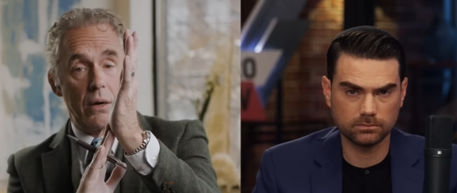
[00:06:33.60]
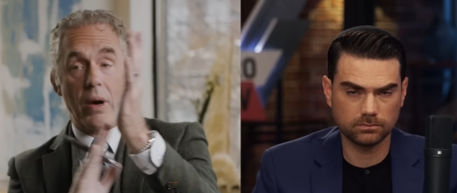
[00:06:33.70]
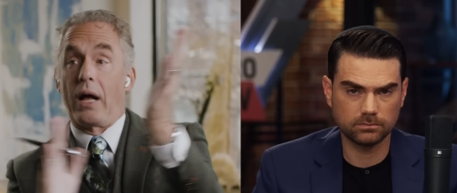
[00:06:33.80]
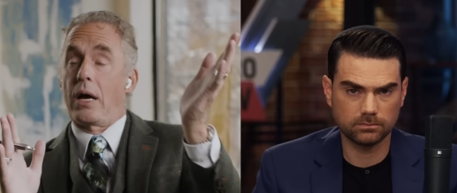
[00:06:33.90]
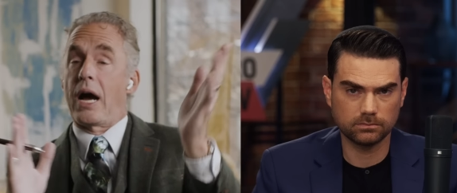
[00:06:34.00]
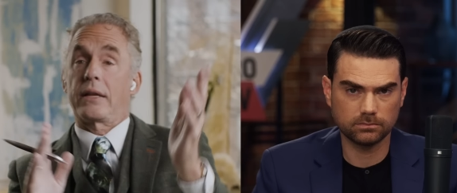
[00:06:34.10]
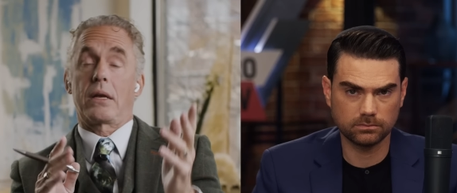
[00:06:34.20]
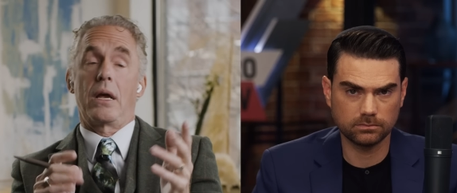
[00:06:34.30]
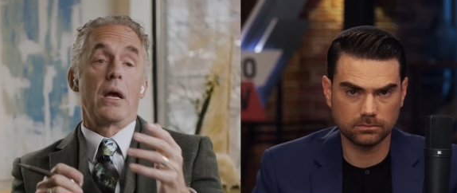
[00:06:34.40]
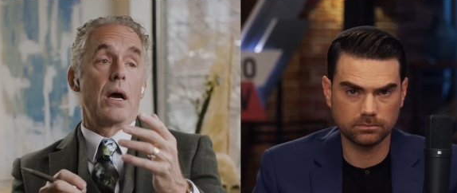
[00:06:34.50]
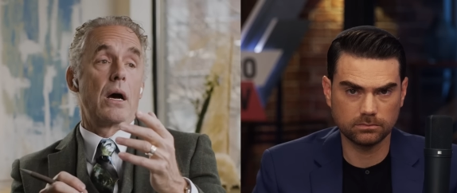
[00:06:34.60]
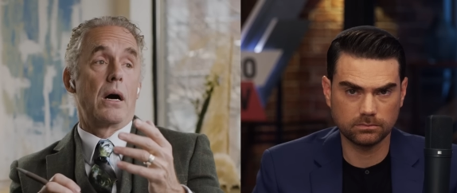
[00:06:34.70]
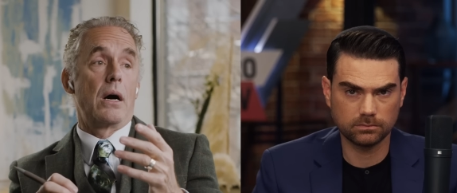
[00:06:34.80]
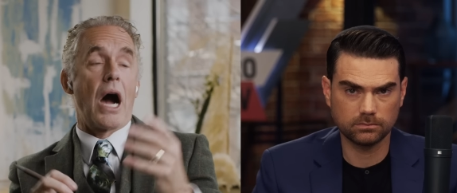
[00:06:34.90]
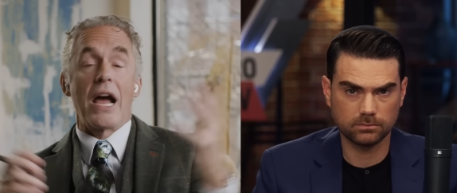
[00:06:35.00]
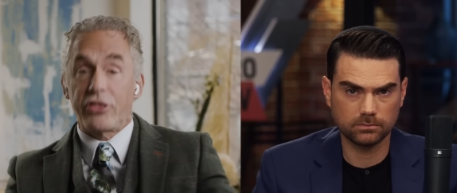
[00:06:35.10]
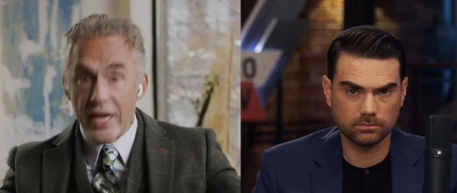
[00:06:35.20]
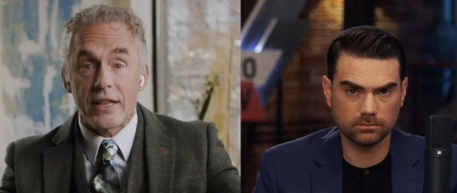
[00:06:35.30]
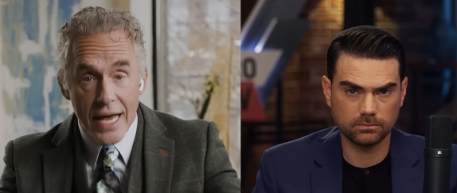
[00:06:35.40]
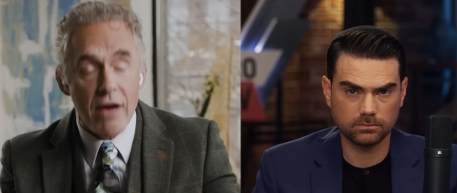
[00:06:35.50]
Speaker 1: well, I I
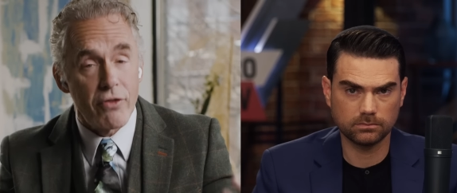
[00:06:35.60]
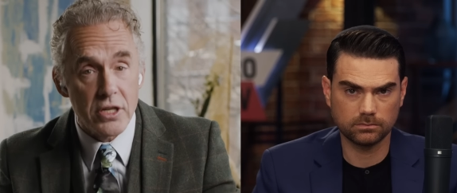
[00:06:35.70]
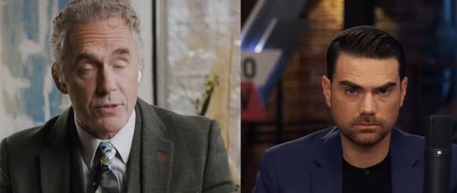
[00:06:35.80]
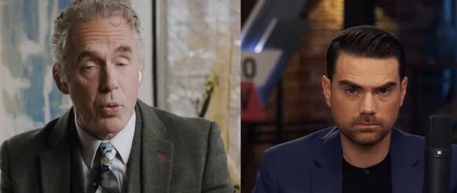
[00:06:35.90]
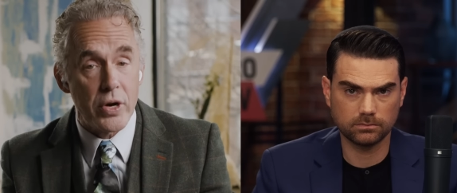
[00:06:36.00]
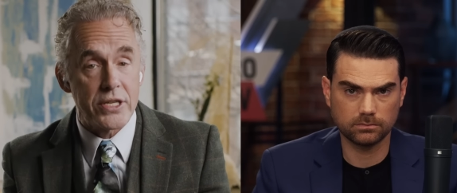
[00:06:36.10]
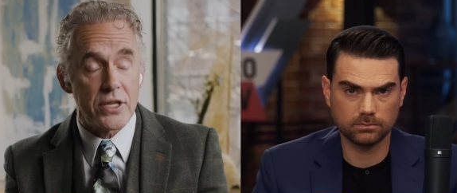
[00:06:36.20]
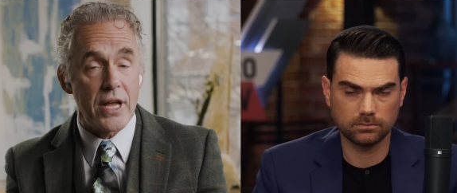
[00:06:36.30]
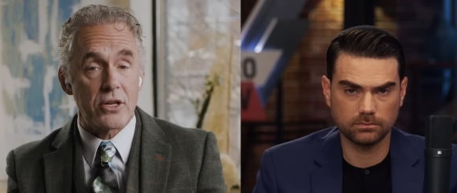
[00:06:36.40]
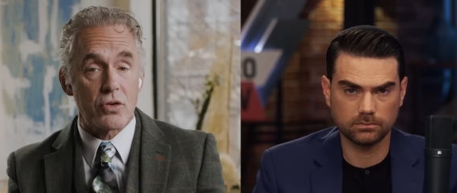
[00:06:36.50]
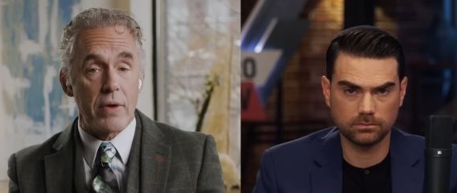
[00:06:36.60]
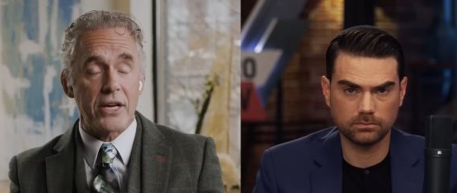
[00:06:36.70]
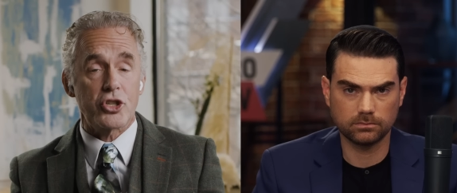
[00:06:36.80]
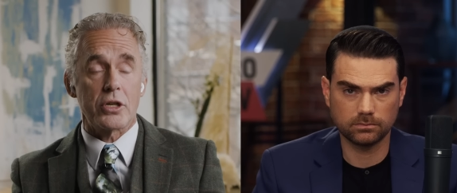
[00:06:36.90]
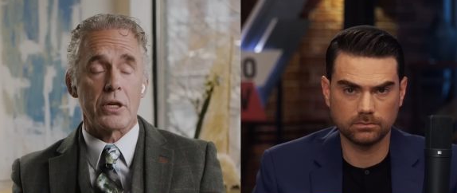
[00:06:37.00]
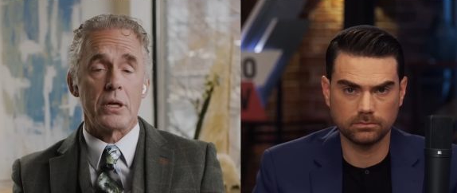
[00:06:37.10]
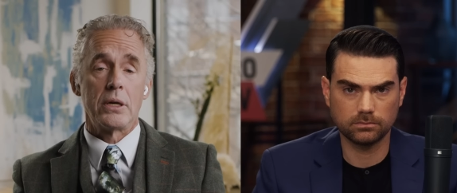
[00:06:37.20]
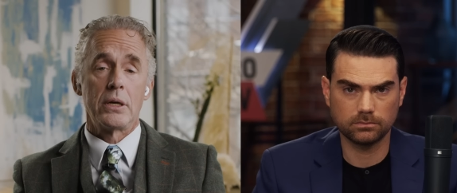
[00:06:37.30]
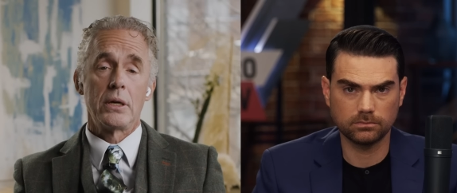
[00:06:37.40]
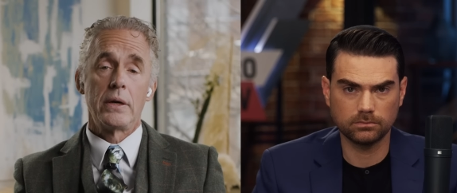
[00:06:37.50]
think the evidence points in that direction.
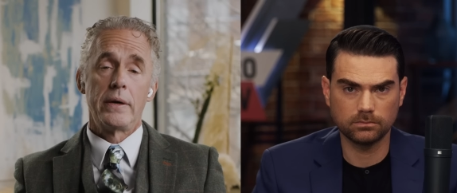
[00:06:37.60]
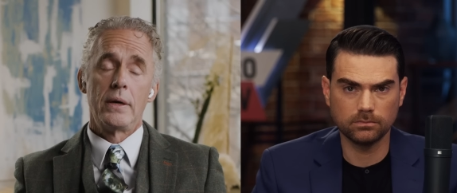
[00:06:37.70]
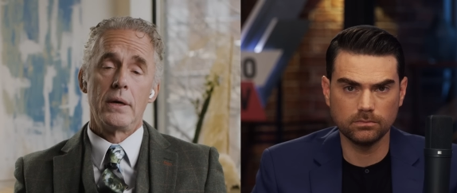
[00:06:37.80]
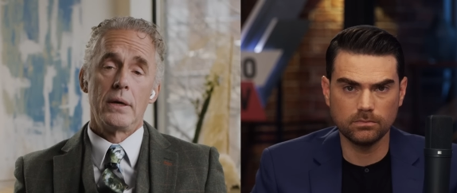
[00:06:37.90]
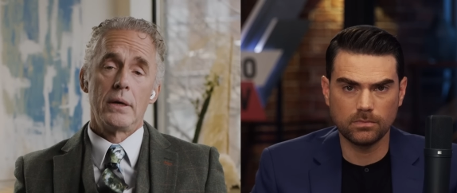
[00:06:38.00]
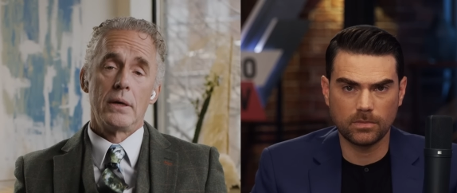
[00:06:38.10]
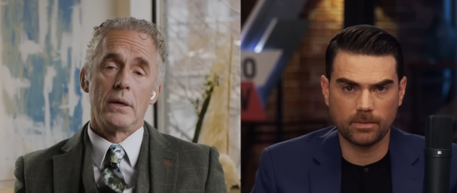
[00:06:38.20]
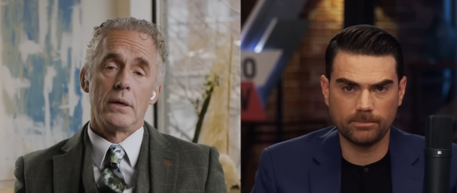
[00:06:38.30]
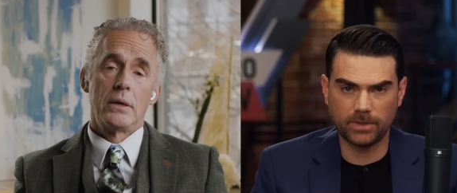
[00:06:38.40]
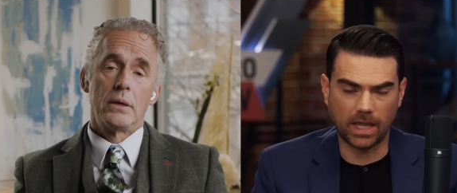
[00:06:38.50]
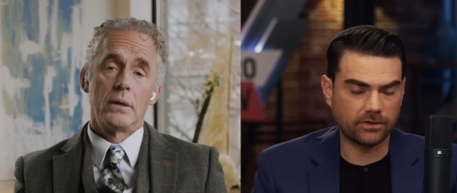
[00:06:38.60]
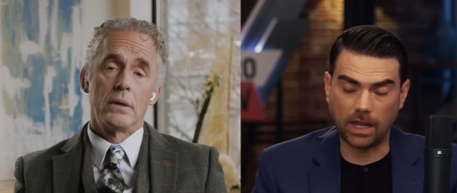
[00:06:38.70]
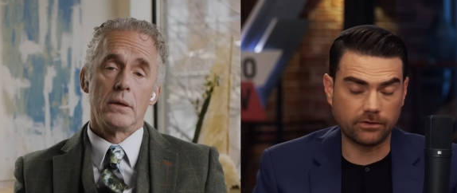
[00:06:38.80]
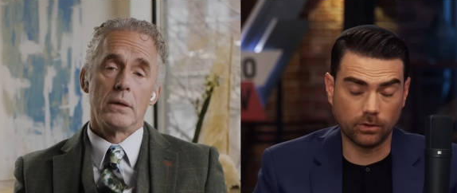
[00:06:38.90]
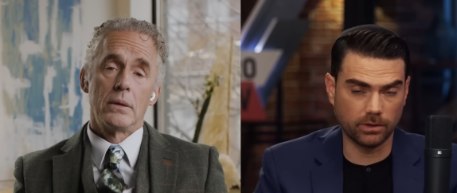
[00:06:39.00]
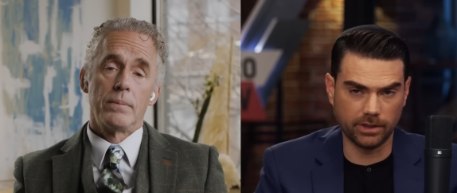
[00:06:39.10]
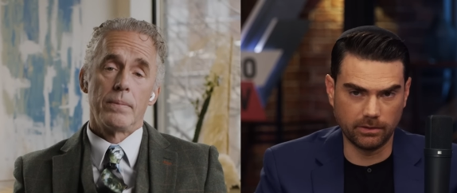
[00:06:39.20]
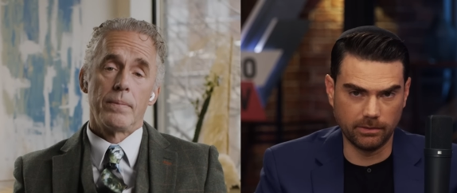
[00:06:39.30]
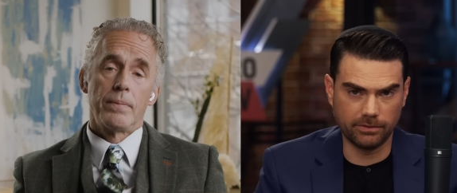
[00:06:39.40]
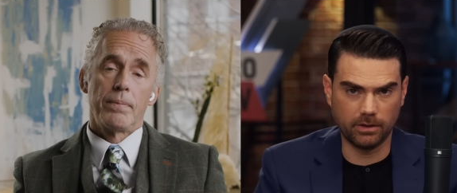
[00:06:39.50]
Speaker 2: Yeah, I, t- I totally
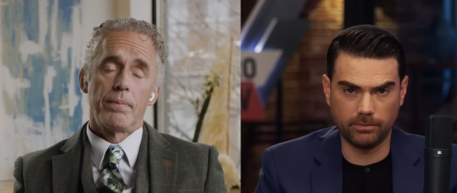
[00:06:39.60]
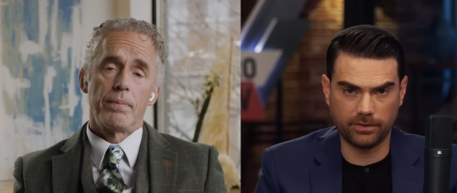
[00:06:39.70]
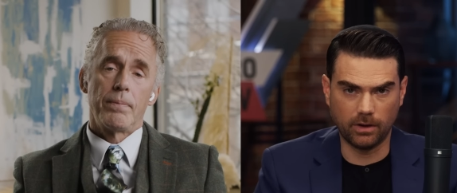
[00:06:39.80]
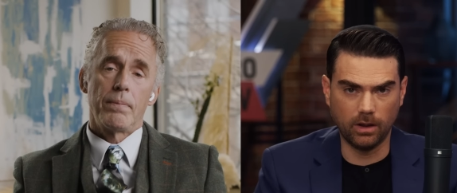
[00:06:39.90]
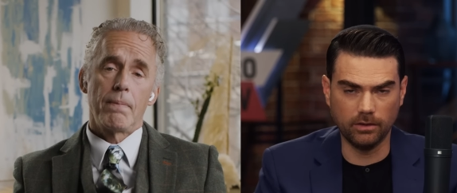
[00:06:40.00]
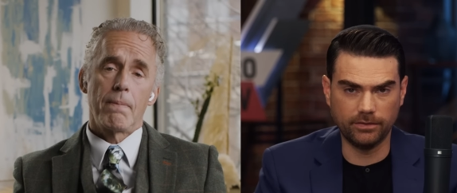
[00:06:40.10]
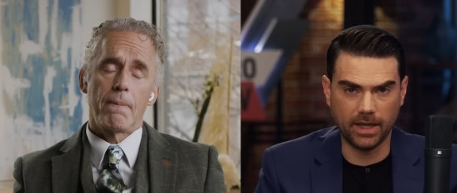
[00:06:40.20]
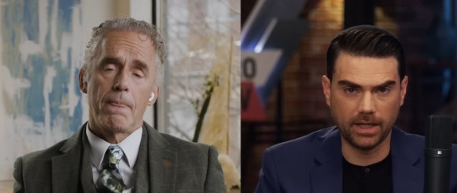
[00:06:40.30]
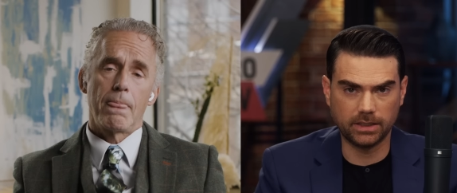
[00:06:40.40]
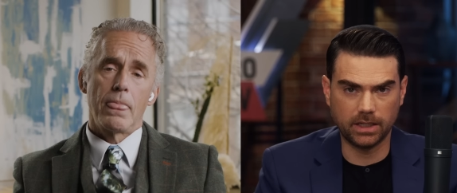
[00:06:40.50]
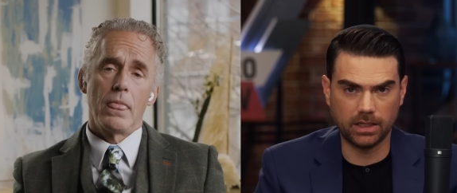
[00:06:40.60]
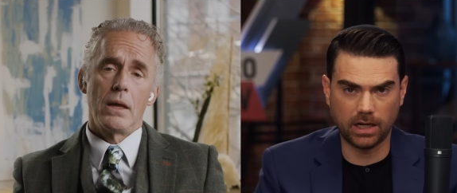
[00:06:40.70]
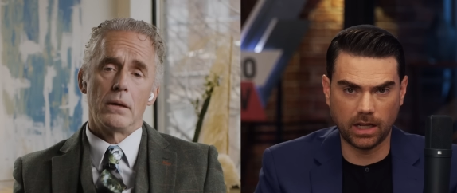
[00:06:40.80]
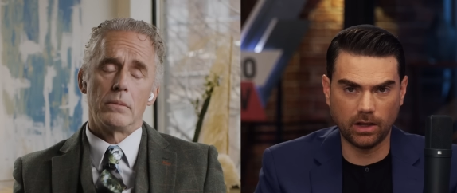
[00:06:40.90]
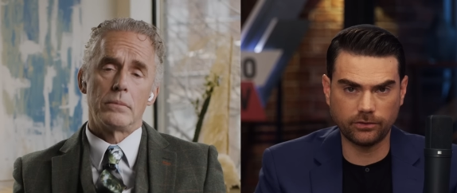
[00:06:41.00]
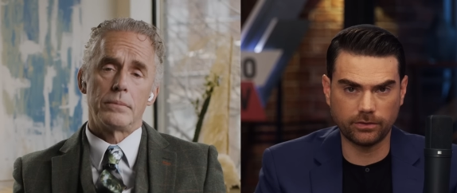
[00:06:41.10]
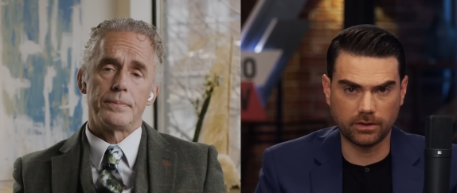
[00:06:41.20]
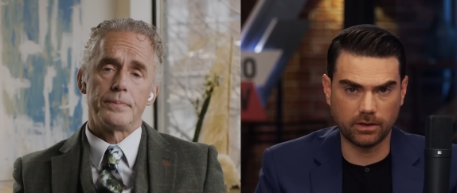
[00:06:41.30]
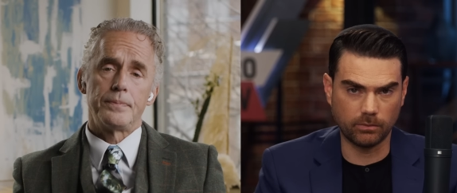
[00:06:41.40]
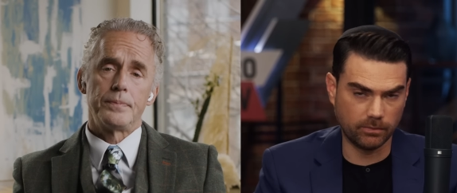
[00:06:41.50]
agree with with all of that, and and I also
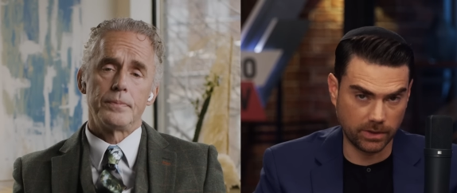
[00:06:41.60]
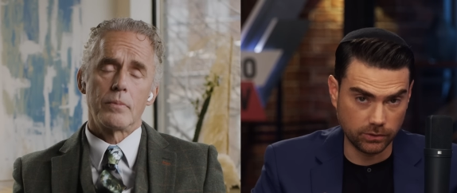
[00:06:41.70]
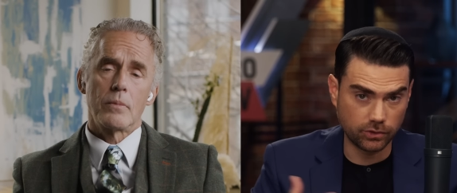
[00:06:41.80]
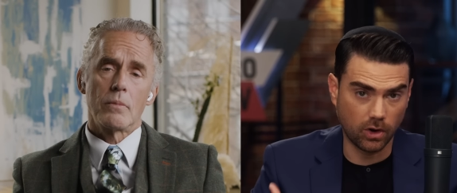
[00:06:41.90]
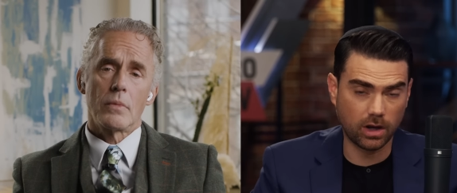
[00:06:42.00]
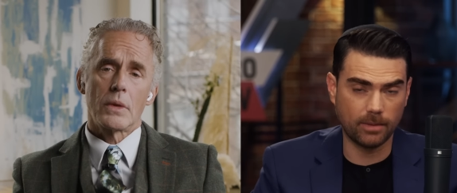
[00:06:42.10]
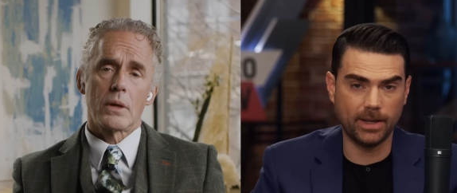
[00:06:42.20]
think that when when you talk